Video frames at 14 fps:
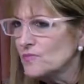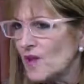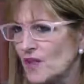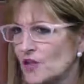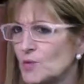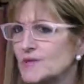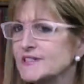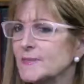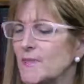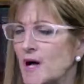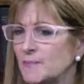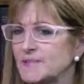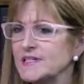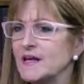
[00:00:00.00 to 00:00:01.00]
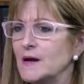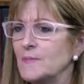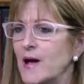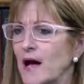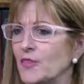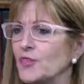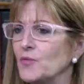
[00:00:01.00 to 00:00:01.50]
There was some upset
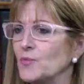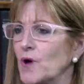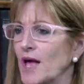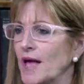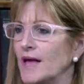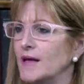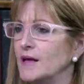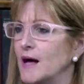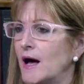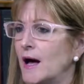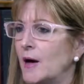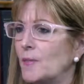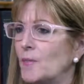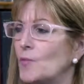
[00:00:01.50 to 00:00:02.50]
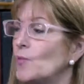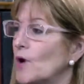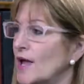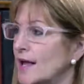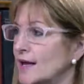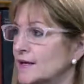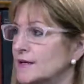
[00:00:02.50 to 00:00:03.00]
about the way
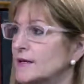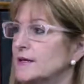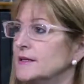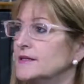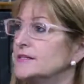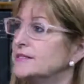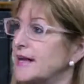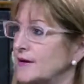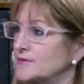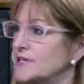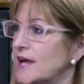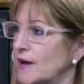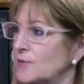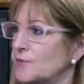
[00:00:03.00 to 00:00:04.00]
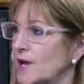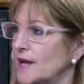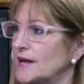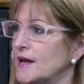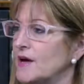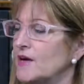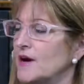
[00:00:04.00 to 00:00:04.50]
Wayne, the downtown
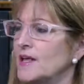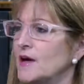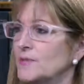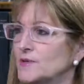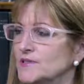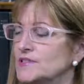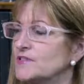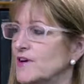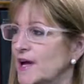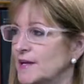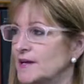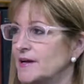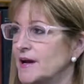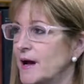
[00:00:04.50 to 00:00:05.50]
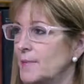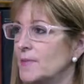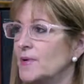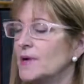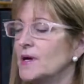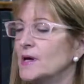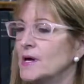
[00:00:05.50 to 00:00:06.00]
Wayne area, was divided up
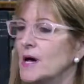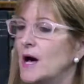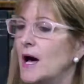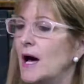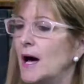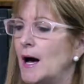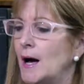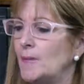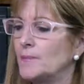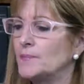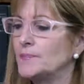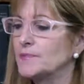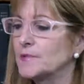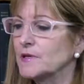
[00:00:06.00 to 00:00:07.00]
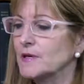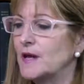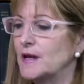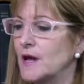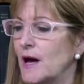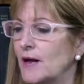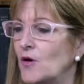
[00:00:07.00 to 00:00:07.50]

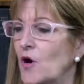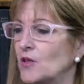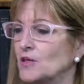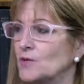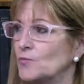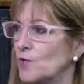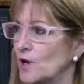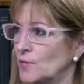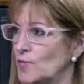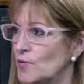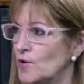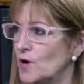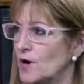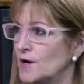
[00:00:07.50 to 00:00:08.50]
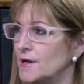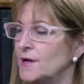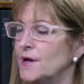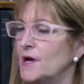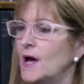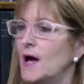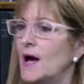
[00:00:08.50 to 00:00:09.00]
and not all in one ward.
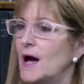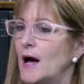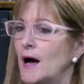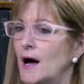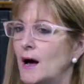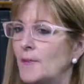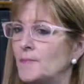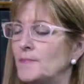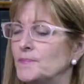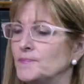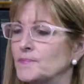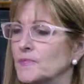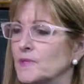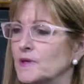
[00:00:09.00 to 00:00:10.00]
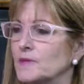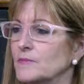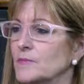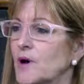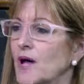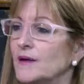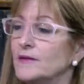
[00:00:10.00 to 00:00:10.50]

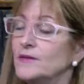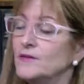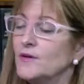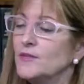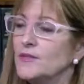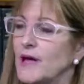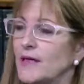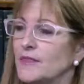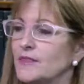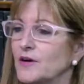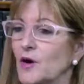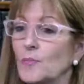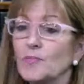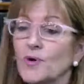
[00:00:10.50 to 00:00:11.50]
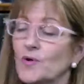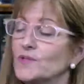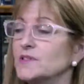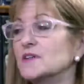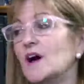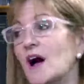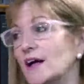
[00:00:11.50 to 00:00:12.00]
But that there are pros
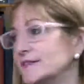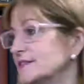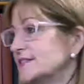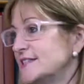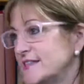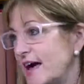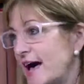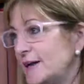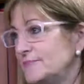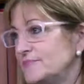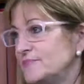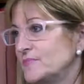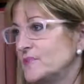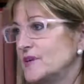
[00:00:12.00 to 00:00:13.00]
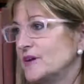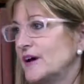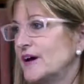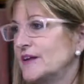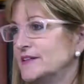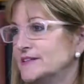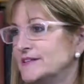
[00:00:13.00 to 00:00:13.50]
and cons to that,
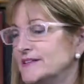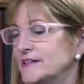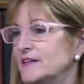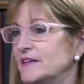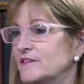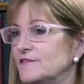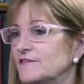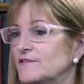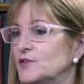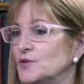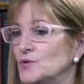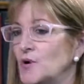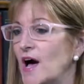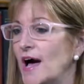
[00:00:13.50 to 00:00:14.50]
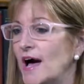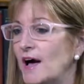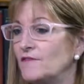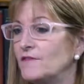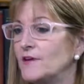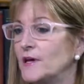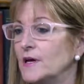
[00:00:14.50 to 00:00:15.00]
because if you have